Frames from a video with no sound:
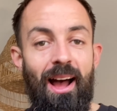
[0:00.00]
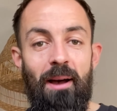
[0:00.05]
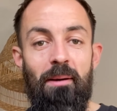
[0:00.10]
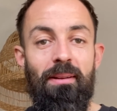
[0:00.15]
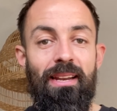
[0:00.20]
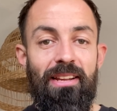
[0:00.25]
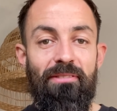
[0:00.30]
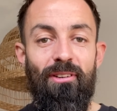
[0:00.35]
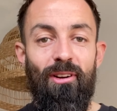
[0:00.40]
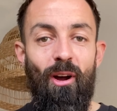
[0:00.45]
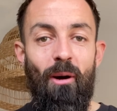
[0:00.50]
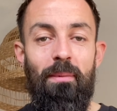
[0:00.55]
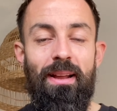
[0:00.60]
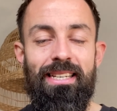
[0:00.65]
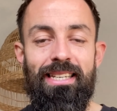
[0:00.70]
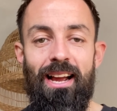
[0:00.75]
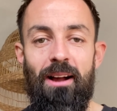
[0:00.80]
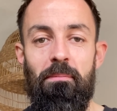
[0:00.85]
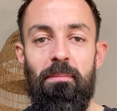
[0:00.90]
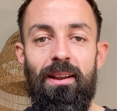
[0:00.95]
Leave a comment
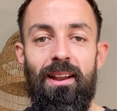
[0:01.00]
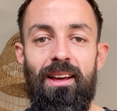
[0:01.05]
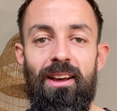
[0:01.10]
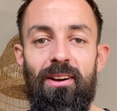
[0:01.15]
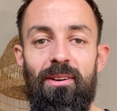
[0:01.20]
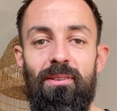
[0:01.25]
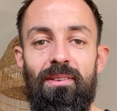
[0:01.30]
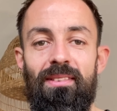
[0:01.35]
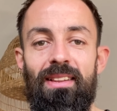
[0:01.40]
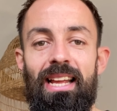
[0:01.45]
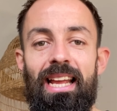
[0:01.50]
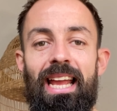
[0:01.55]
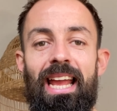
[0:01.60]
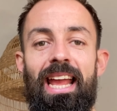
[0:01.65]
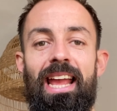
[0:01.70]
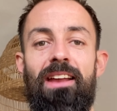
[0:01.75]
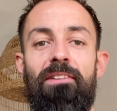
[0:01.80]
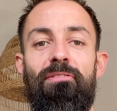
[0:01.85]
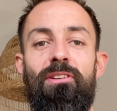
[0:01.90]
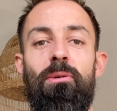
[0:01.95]
down below.
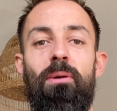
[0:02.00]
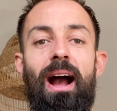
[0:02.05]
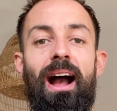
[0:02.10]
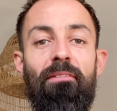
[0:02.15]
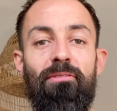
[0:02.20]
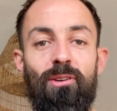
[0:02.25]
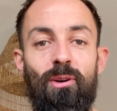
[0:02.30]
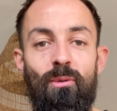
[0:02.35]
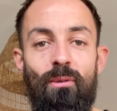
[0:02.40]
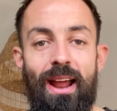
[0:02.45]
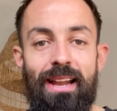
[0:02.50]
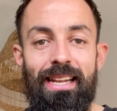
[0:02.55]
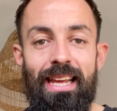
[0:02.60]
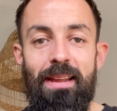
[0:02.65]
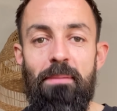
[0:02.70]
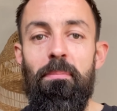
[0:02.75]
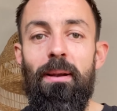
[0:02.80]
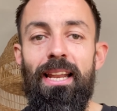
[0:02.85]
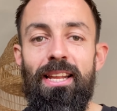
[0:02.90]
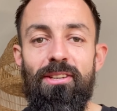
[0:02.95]
If you haven't already,
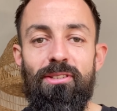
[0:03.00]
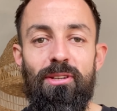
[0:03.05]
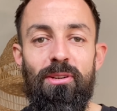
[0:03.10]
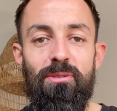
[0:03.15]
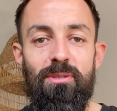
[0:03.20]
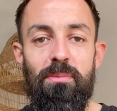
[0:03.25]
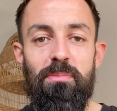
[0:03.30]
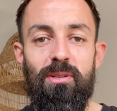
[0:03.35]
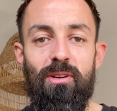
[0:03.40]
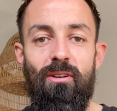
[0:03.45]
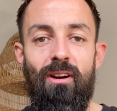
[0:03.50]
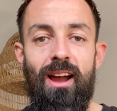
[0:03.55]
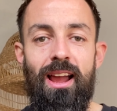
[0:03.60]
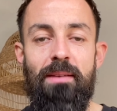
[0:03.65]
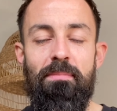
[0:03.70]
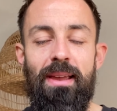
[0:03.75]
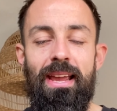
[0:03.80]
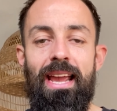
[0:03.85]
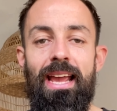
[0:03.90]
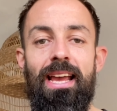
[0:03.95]
please do
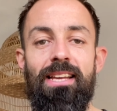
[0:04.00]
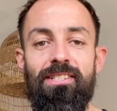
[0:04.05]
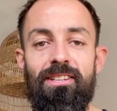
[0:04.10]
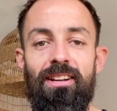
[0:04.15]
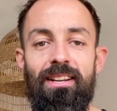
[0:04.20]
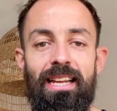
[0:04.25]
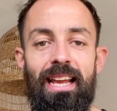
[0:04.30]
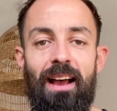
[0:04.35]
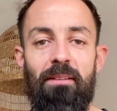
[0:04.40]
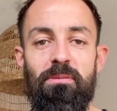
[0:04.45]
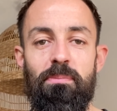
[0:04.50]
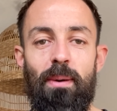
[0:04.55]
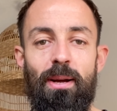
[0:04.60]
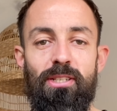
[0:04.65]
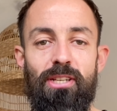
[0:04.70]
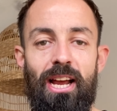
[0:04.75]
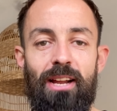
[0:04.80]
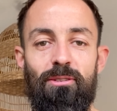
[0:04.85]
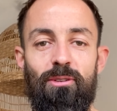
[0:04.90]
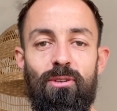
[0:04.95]
subscribe. It certainly helps my
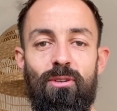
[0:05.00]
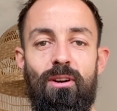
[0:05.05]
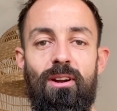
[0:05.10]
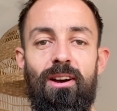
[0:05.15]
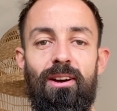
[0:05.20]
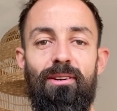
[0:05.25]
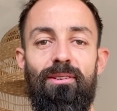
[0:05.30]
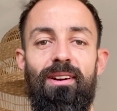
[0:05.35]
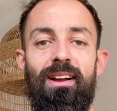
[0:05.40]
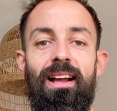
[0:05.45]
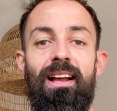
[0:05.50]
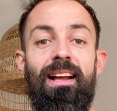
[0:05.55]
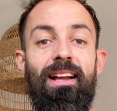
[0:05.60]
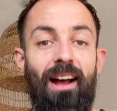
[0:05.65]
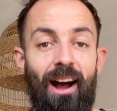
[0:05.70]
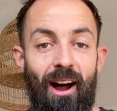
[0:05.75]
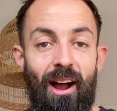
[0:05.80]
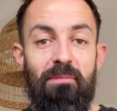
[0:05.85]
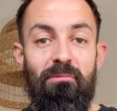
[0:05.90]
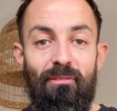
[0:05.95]
channel grow.
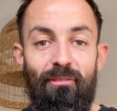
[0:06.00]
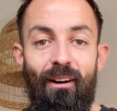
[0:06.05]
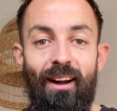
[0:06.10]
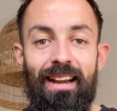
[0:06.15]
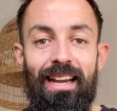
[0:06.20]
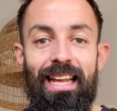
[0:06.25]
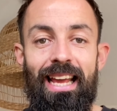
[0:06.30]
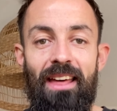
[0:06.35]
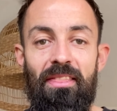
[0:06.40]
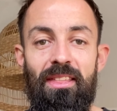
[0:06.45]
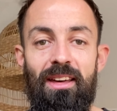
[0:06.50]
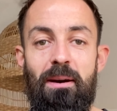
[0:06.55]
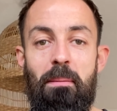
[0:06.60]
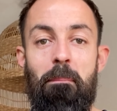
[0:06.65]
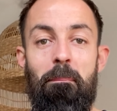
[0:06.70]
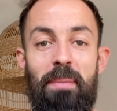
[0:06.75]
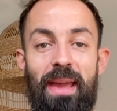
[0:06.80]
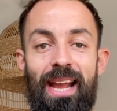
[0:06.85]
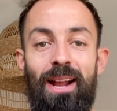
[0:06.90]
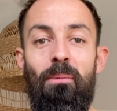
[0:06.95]
I'm finally at the
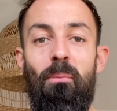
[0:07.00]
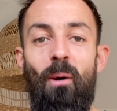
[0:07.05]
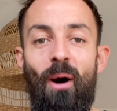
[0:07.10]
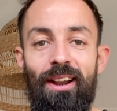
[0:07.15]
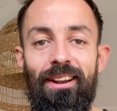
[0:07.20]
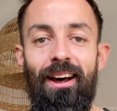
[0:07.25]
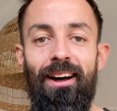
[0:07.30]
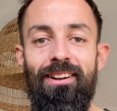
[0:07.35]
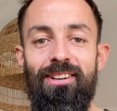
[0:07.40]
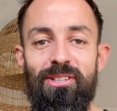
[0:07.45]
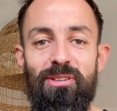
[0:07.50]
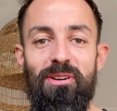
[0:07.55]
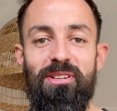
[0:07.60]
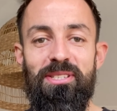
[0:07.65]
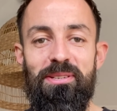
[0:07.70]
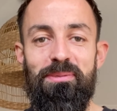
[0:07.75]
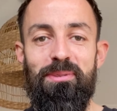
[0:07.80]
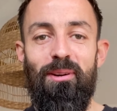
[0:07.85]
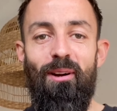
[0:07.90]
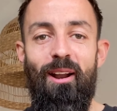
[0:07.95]
big 100
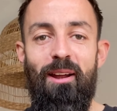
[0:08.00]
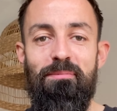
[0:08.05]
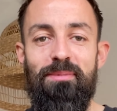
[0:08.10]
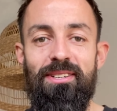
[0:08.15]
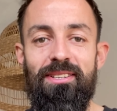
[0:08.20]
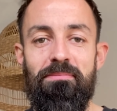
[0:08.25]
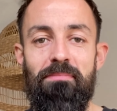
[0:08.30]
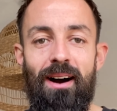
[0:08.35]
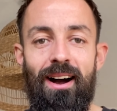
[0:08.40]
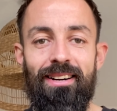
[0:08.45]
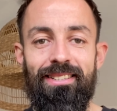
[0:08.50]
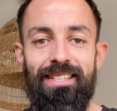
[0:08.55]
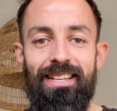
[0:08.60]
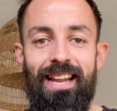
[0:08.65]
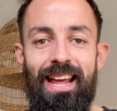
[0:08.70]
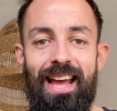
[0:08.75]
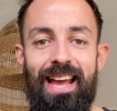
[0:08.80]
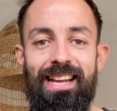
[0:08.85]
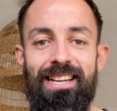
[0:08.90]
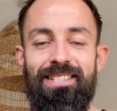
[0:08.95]
subscribers mark
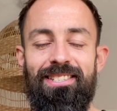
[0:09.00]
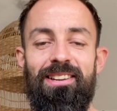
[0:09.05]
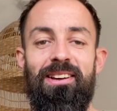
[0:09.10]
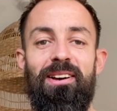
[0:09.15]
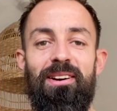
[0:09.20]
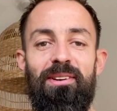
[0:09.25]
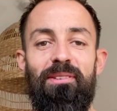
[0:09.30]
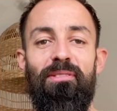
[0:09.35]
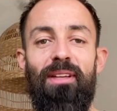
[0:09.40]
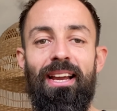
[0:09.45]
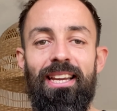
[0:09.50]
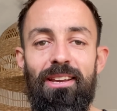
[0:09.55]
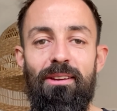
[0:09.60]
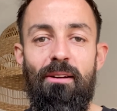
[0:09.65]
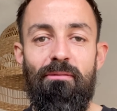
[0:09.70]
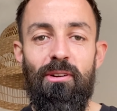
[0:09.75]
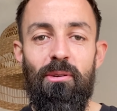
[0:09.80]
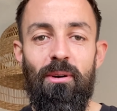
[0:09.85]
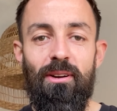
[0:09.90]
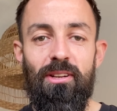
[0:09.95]
today, so thank you
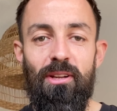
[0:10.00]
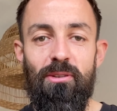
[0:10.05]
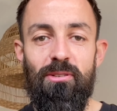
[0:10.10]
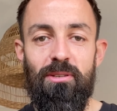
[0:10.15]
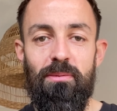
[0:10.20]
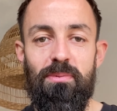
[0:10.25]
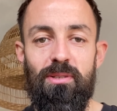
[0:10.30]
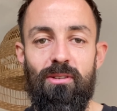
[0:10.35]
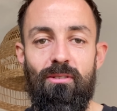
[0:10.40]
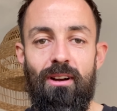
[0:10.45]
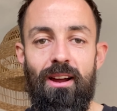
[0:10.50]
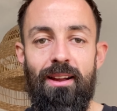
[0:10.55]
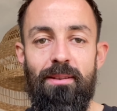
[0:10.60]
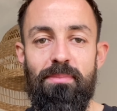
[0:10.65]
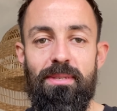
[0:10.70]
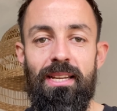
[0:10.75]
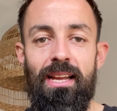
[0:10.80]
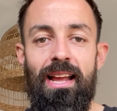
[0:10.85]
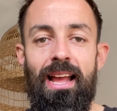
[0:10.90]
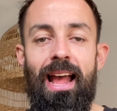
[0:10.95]
everyone who
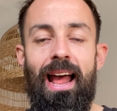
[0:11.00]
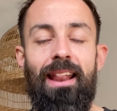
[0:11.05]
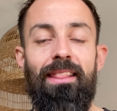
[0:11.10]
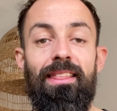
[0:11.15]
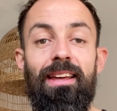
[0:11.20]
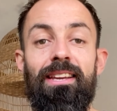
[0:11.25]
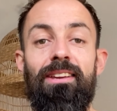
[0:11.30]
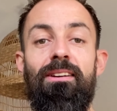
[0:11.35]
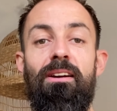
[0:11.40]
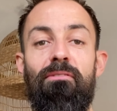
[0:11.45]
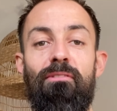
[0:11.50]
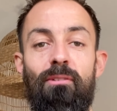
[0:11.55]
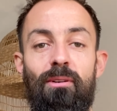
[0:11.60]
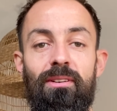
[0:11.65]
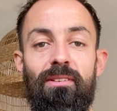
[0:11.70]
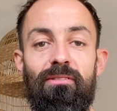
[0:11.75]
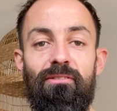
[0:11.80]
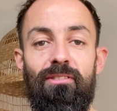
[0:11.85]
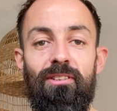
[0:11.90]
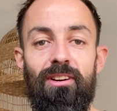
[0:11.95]
subscribed, and thank you
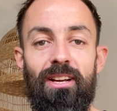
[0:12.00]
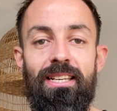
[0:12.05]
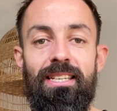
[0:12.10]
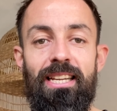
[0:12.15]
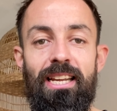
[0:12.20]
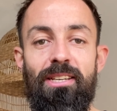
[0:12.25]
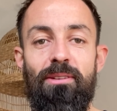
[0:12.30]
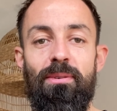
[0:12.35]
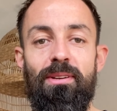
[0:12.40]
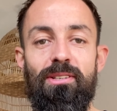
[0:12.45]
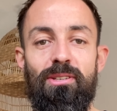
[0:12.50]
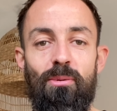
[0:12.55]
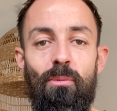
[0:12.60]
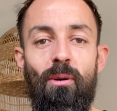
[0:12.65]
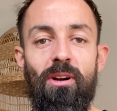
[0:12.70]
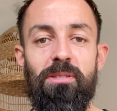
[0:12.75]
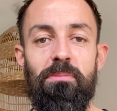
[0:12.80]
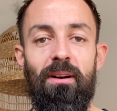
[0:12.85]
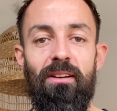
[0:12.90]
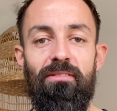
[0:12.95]
everyone for continuing to
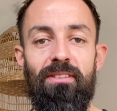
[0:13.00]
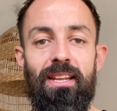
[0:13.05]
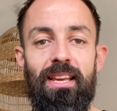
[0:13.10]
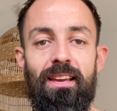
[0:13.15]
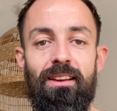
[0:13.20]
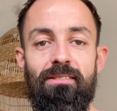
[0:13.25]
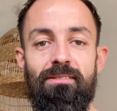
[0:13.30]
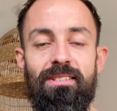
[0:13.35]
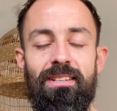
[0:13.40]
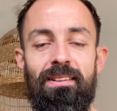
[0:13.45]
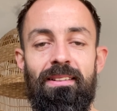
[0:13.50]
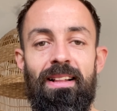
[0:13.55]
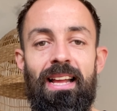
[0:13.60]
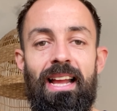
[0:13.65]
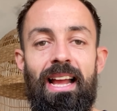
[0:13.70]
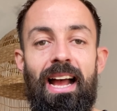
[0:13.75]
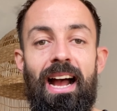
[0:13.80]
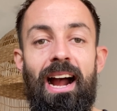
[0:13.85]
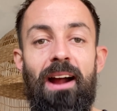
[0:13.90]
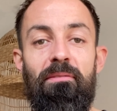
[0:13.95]
watch my videos.
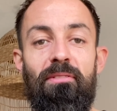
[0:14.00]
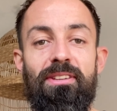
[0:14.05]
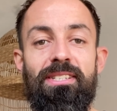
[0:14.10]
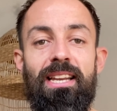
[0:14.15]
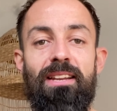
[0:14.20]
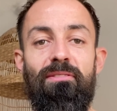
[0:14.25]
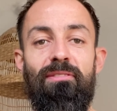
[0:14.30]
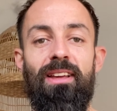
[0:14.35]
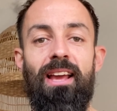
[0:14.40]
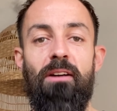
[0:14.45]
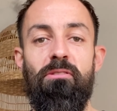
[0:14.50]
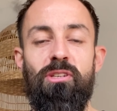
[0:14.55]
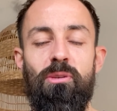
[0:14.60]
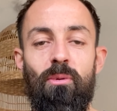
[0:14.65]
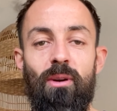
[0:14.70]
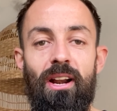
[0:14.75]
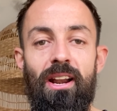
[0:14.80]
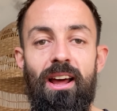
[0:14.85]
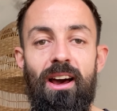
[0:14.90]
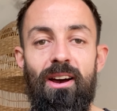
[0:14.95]
If there's anything else you
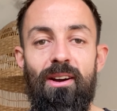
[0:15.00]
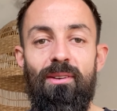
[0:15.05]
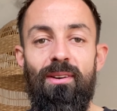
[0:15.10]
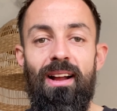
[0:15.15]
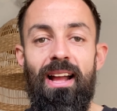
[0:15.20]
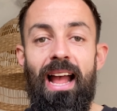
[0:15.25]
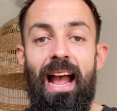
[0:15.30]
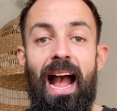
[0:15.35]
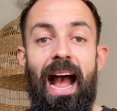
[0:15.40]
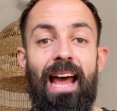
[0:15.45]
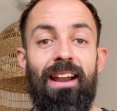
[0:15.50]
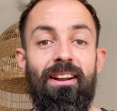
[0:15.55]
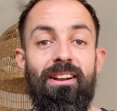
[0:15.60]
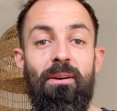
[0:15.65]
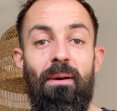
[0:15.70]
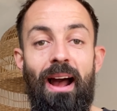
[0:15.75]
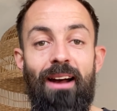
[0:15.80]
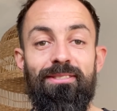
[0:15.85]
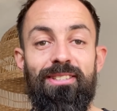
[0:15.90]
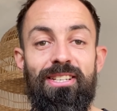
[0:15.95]
want to know, and I
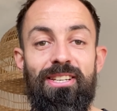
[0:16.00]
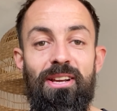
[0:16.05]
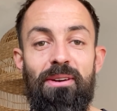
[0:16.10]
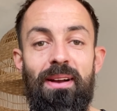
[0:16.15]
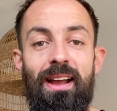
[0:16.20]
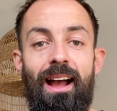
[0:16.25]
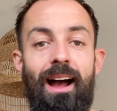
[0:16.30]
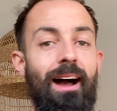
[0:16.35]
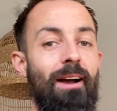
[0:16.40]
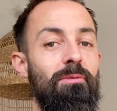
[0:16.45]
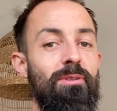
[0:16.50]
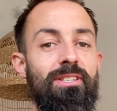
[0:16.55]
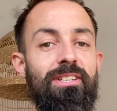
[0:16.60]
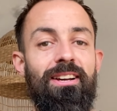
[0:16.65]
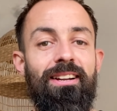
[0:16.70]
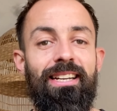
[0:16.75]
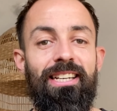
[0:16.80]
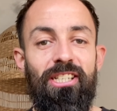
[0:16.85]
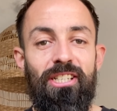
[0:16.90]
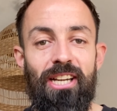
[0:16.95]
know how to do it, I will
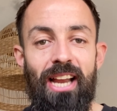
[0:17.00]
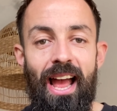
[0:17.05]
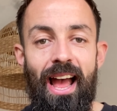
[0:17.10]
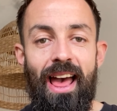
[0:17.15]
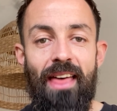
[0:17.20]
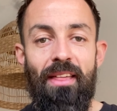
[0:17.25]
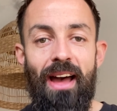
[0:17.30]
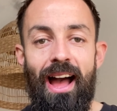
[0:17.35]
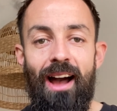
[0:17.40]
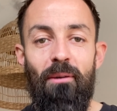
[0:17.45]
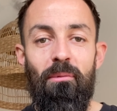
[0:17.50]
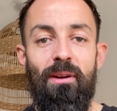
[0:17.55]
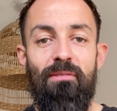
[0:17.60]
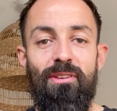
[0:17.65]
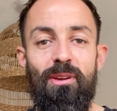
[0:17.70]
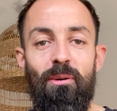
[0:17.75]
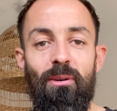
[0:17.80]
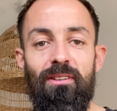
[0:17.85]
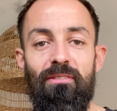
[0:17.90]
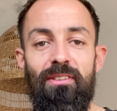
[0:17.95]
certainly share that with
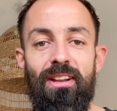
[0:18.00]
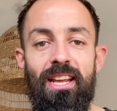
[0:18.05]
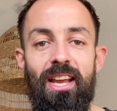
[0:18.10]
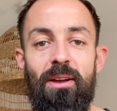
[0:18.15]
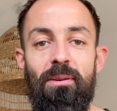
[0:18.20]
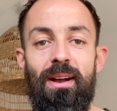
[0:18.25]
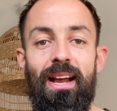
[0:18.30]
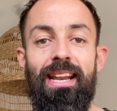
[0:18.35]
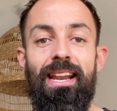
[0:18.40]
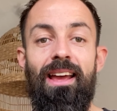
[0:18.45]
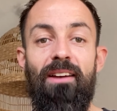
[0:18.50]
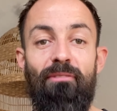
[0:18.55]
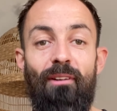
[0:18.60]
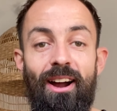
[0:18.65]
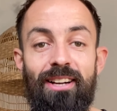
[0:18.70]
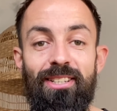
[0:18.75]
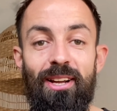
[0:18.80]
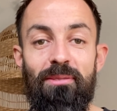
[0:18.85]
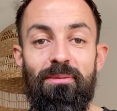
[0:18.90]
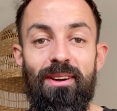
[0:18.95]
you on a video, and if I
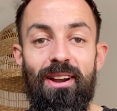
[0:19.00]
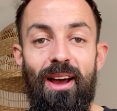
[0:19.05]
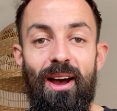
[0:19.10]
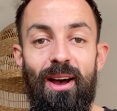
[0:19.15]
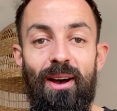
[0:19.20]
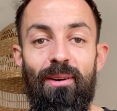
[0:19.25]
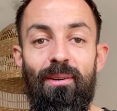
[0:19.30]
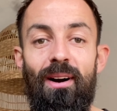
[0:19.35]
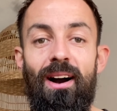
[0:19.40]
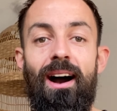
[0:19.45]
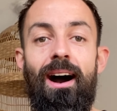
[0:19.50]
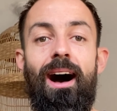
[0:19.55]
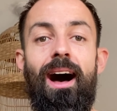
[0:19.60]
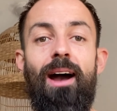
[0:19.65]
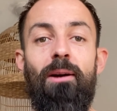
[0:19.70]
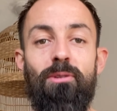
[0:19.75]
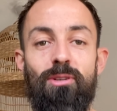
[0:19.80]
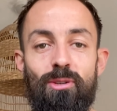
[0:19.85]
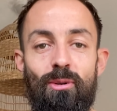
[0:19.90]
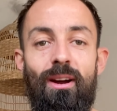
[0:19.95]
don't know,
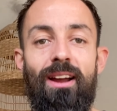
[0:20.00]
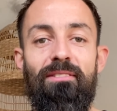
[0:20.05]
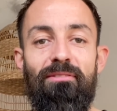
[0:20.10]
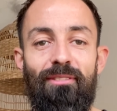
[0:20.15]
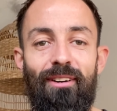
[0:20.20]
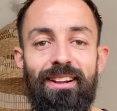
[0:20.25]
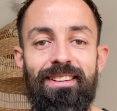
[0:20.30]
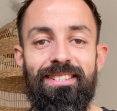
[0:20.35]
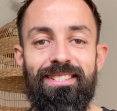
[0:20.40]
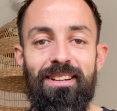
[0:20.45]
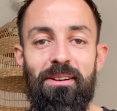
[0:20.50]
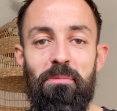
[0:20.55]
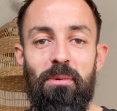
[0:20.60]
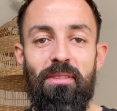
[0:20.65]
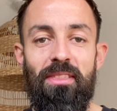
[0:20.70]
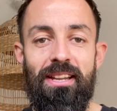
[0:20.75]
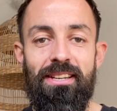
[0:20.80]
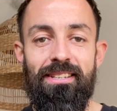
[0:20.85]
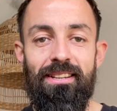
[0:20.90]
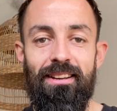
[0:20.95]
I will try and find someone
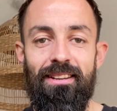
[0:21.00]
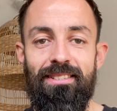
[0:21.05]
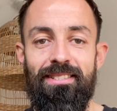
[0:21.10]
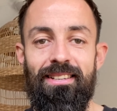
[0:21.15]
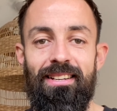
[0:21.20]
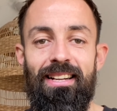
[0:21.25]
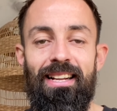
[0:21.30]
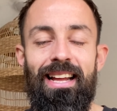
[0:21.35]
that does.